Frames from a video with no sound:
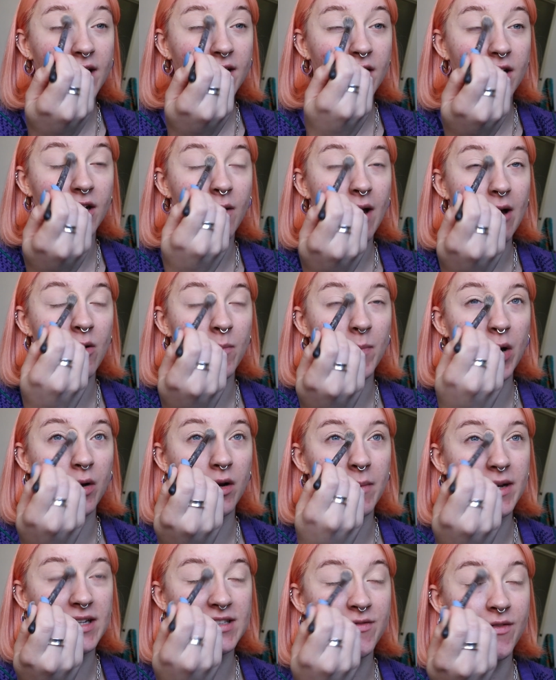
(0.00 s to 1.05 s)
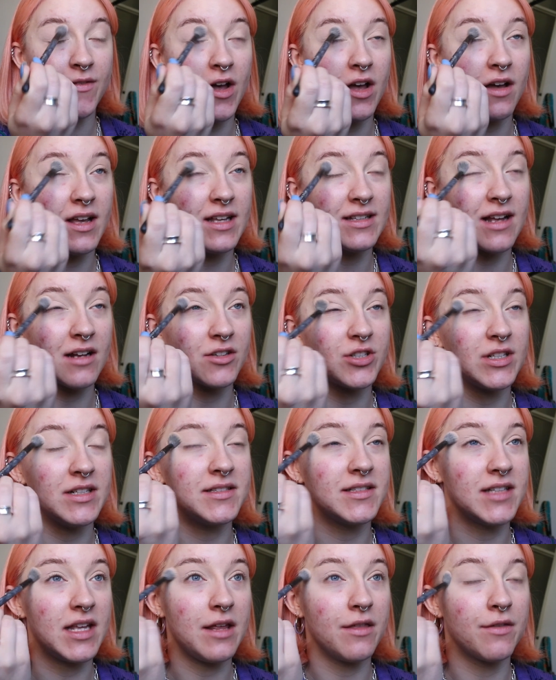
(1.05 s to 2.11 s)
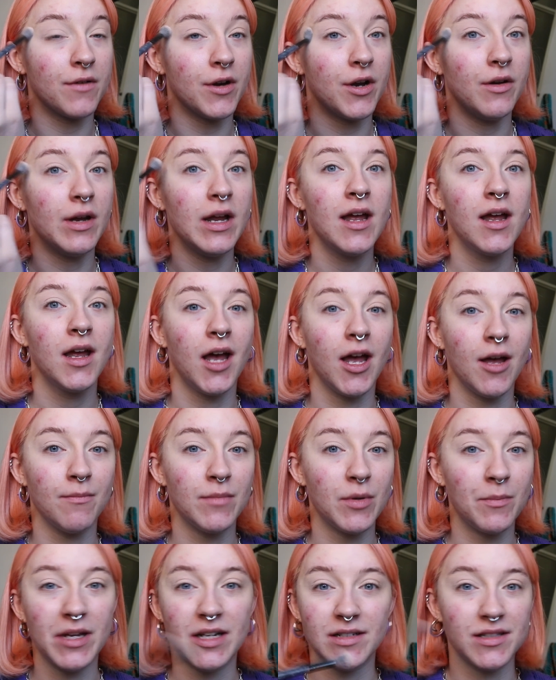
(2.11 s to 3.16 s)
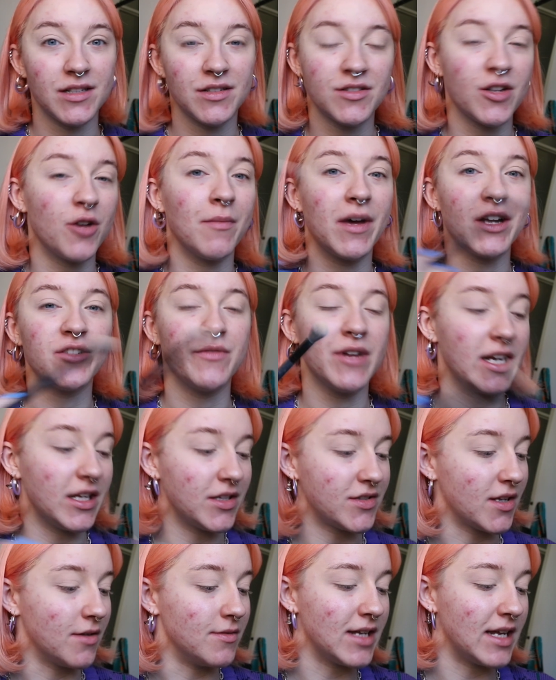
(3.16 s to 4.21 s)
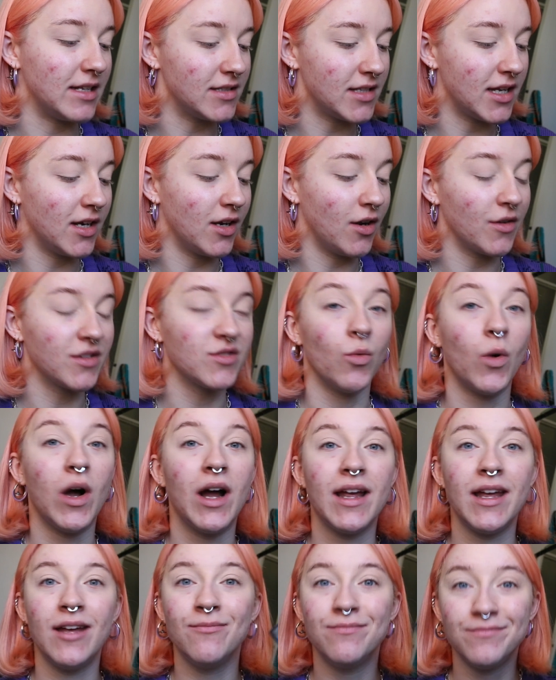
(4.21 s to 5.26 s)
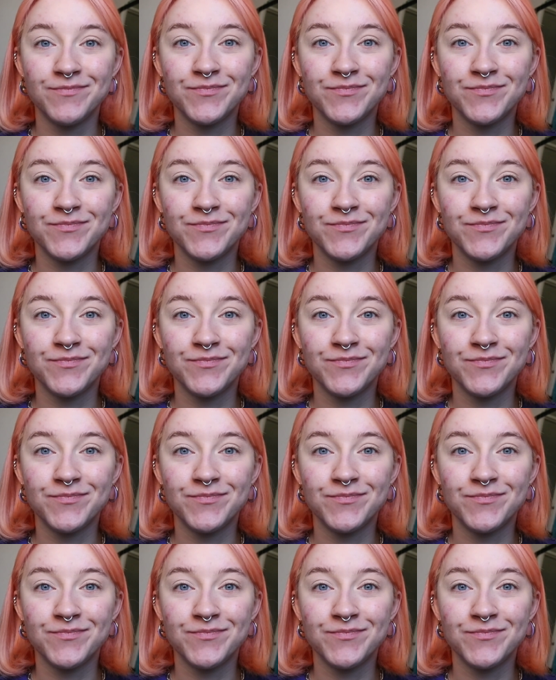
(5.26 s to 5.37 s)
You know how a polar bear's fur is actually see-through, but because there's so much of it, it's so dense, it looks white.